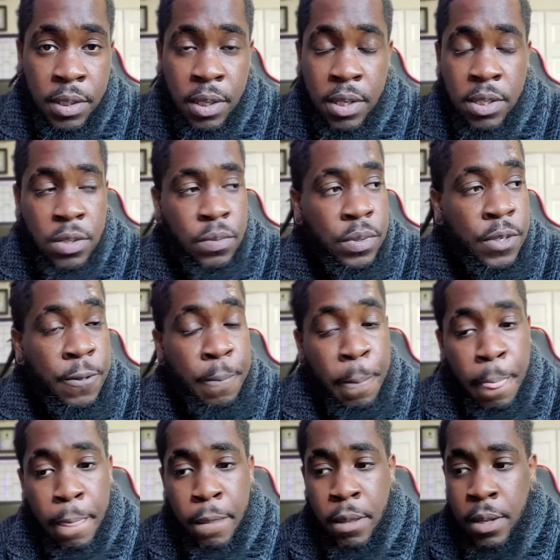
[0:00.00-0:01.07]
that you're in,
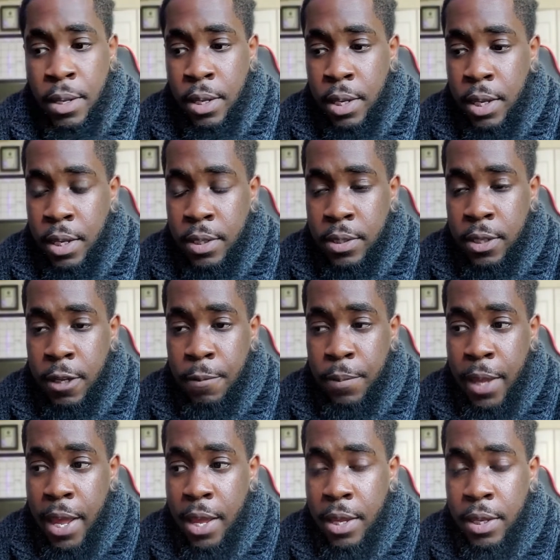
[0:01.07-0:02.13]
and
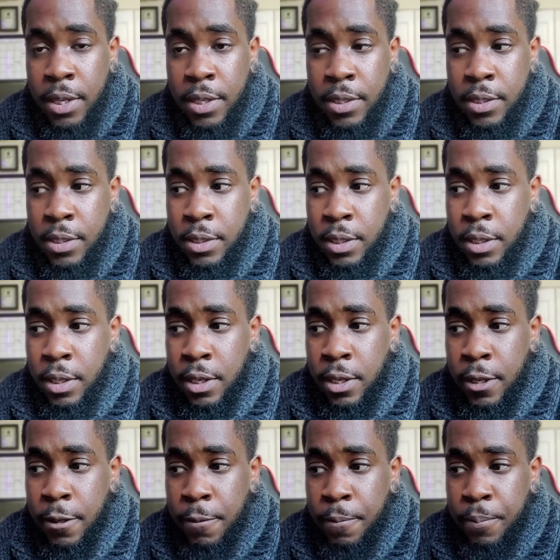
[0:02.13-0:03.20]
that is
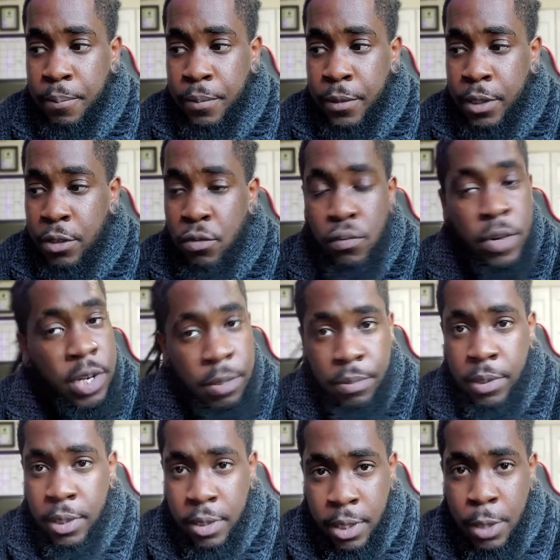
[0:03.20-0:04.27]

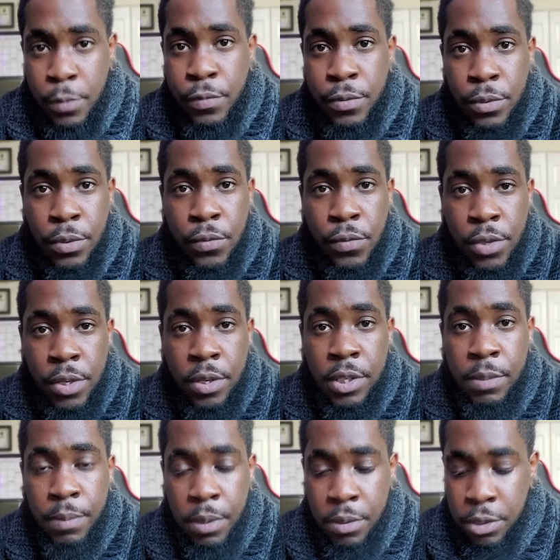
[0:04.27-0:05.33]
incredibly helpful for your
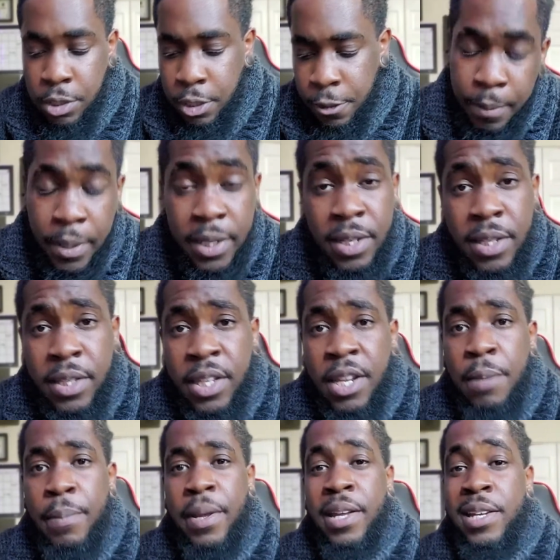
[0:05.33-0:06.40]
exposure. Another thing
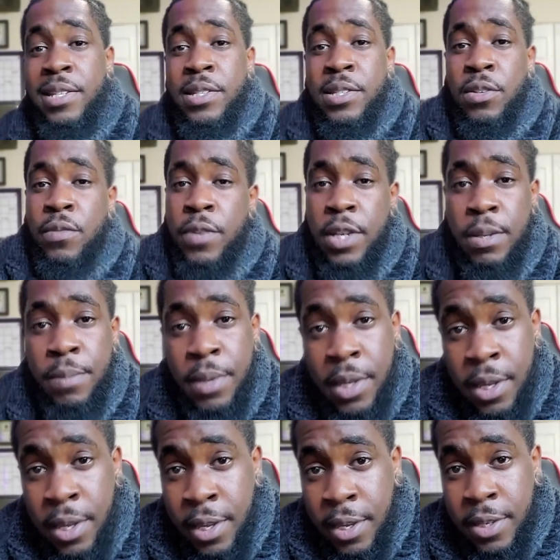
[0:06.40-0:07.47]
about Instagram
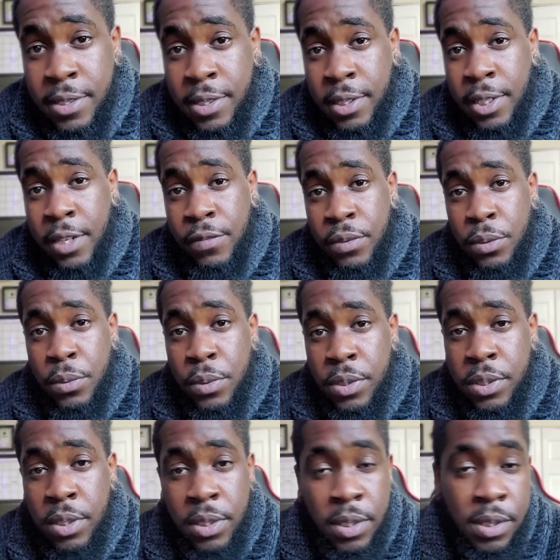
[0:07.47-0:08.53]
is they give you
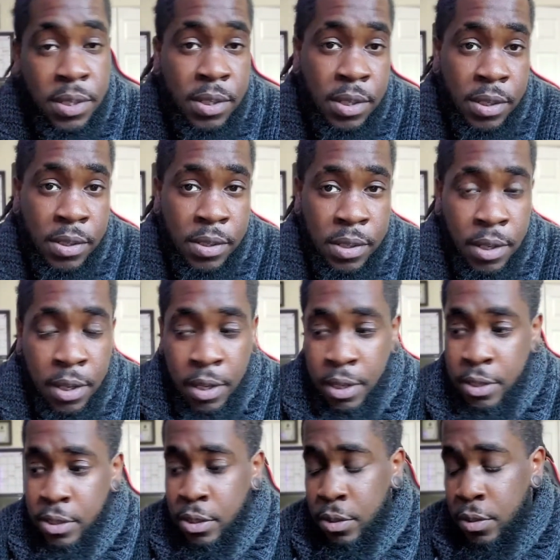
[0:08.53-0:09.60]
statistics,
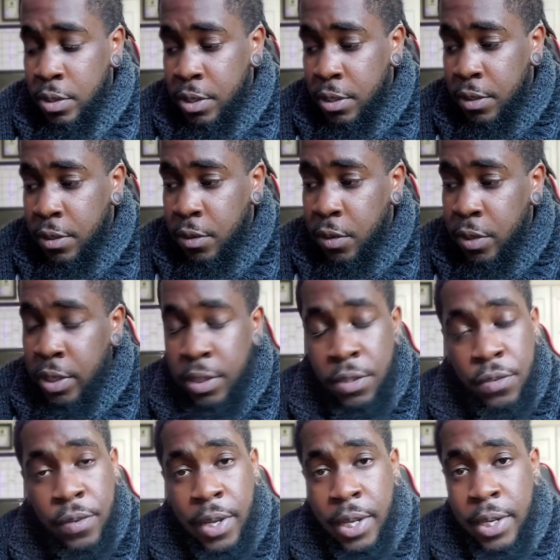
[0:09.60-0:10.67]
so you can quickly
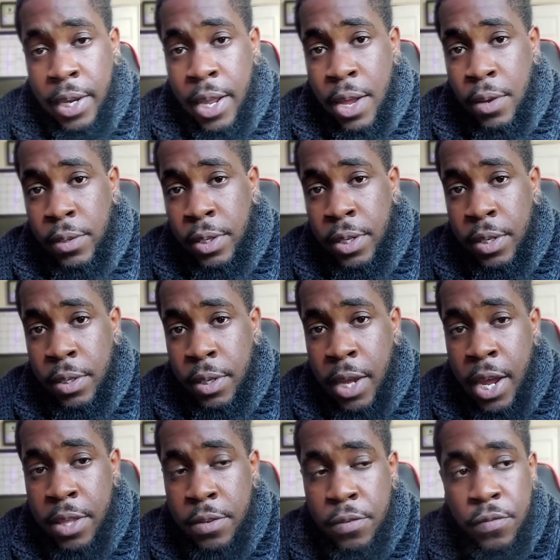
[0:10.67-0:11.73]
find out
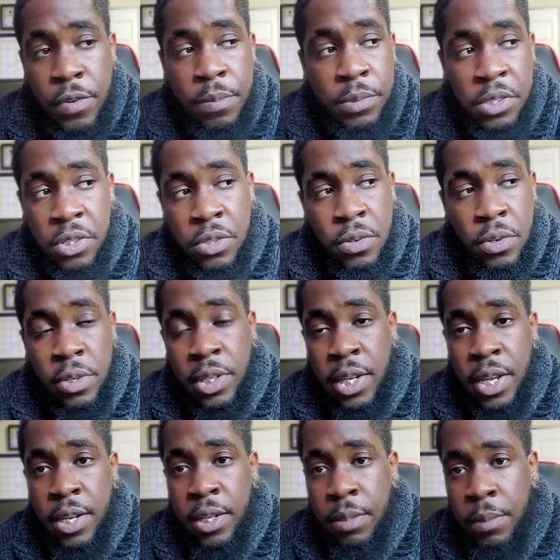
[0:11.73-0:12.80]
either from just your
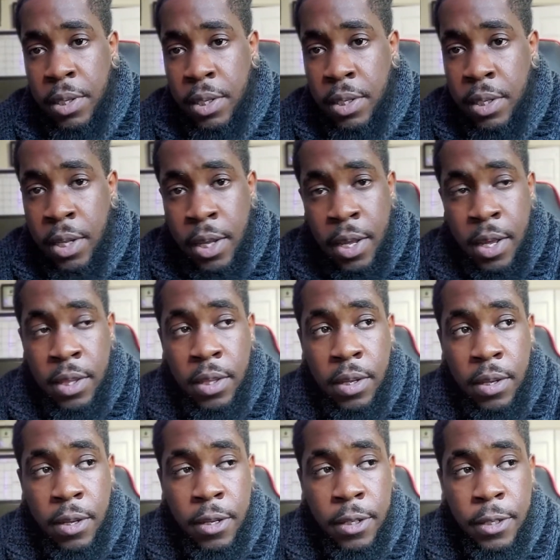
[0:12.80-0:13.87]
organic, meaning
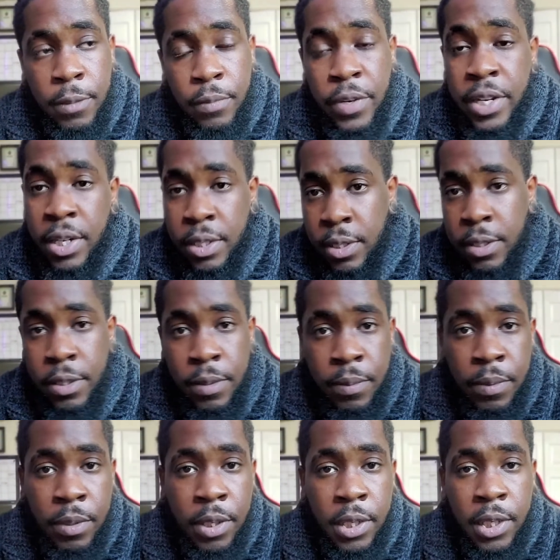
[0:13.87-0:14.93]
the regular
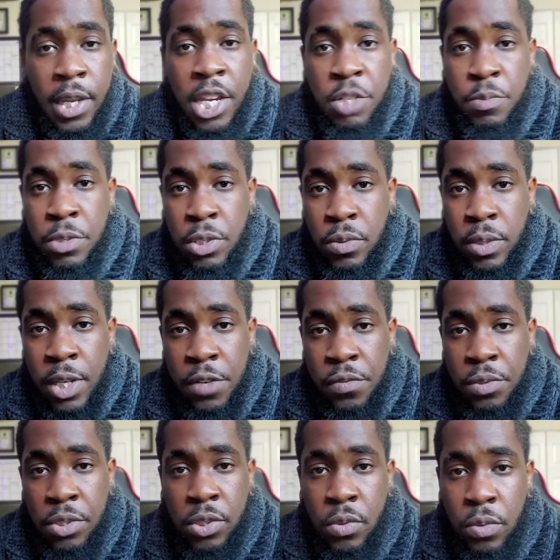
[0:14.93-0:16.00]
engagement you get from
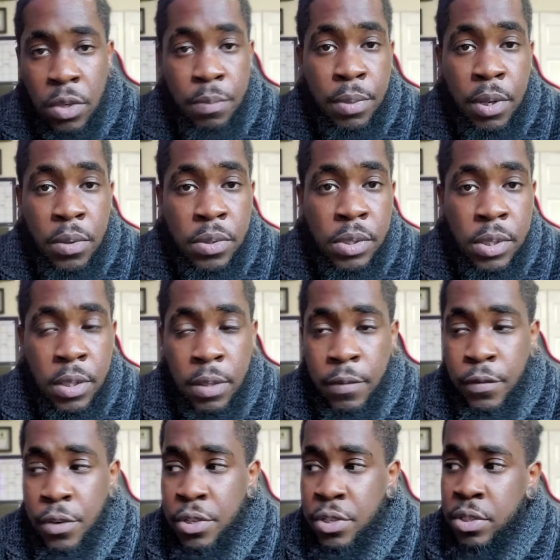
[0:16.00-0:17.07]
just doing a post
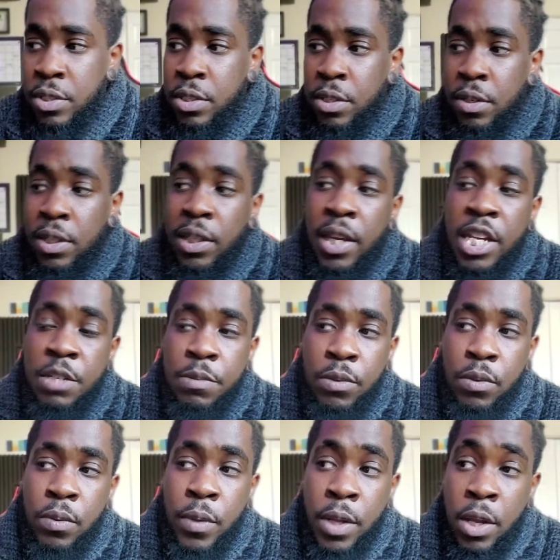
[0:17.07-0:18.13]
versus your engagement
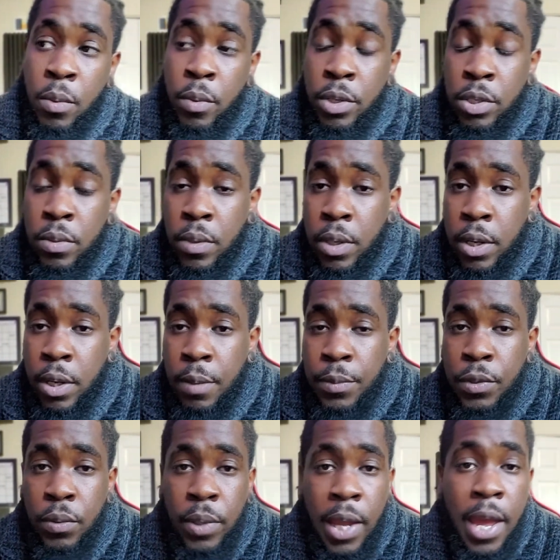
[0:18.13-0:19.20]
when you are
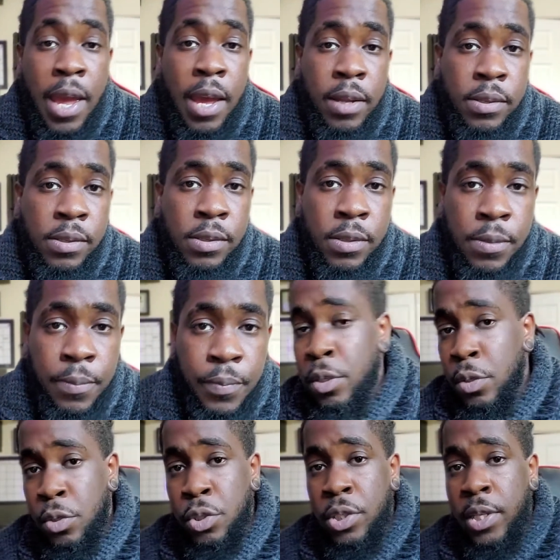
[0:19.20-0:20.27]
doing ads.
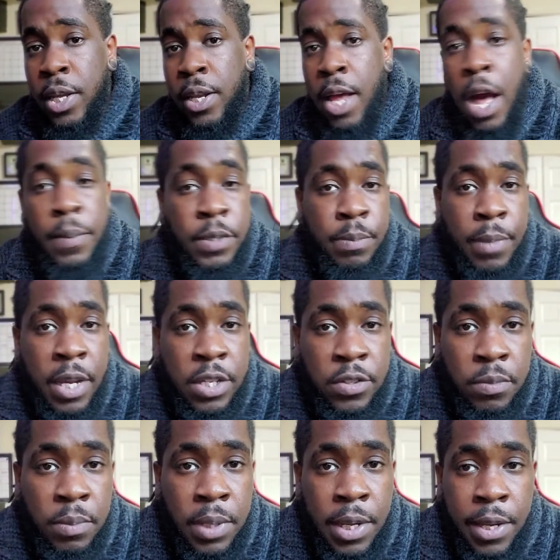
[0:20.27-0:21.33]
You just kind of optimize
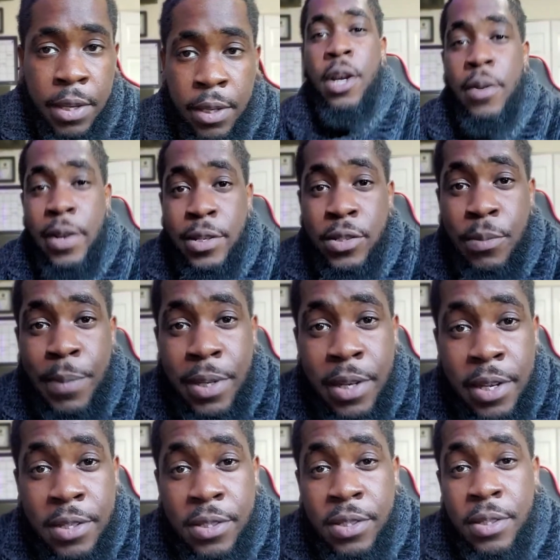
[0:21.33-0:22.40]
from there. Alright, so my
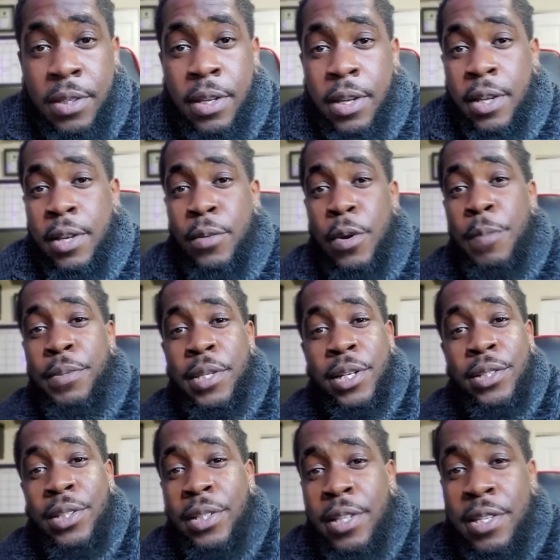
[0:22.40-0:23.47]
next website
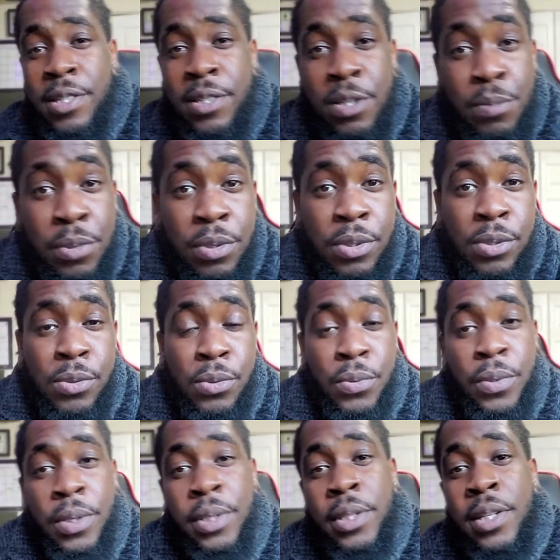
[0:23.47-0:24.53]
on the list, number 2,
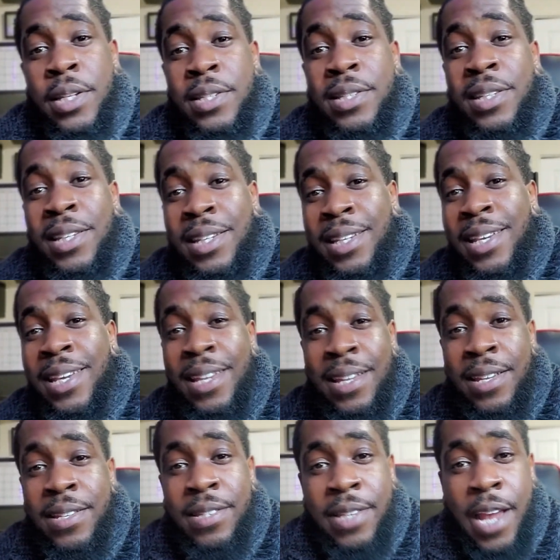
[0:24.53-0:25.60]
is
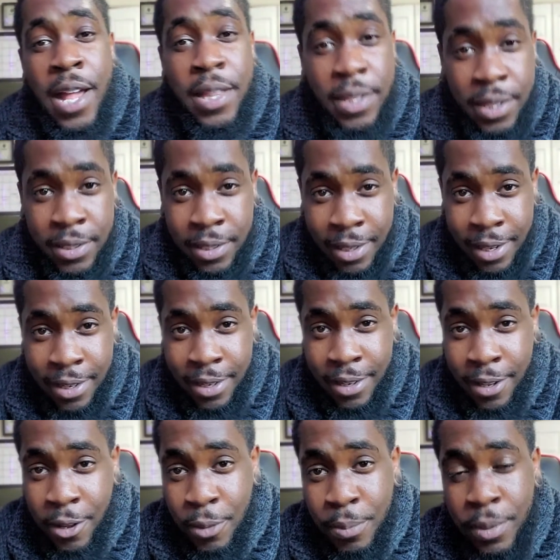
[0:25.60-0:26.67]
GigSalad.com.